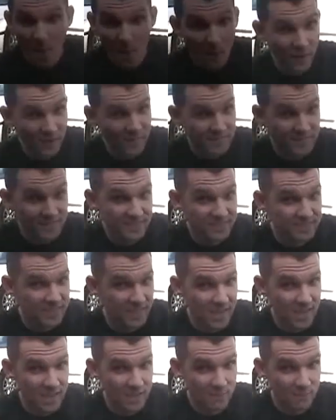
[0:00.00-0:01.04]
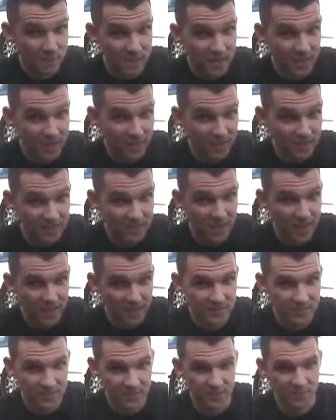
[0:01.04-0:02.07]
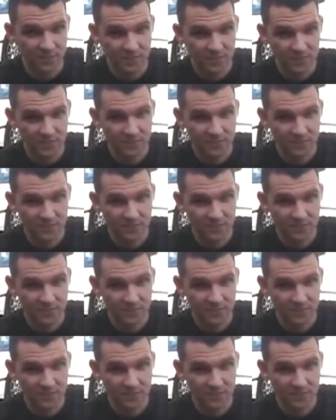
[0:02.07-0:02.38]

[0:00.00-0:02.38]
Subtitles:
But it's the same exact stuff.